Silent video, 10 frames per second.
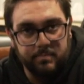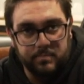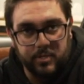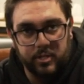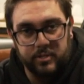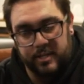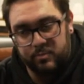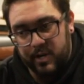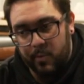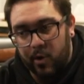So that's
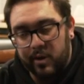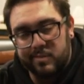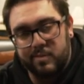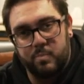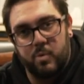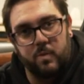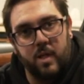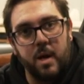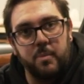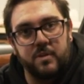what I want, because it's more
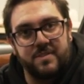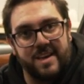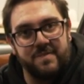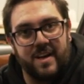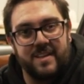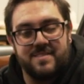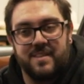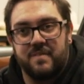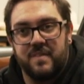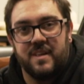reliable and safer
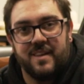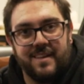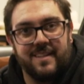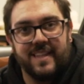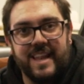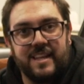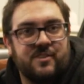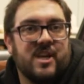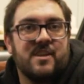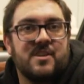instead of letting it
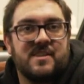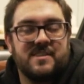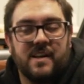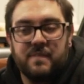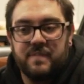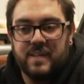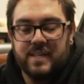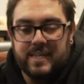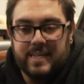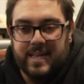change it itself.
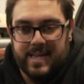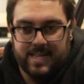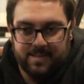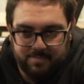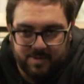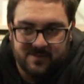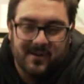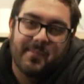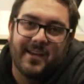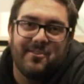And, well, it's
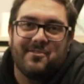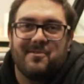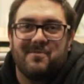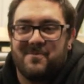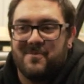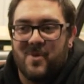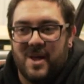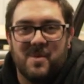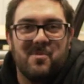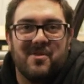going to make use of why
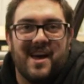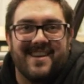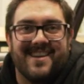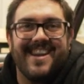we put that in.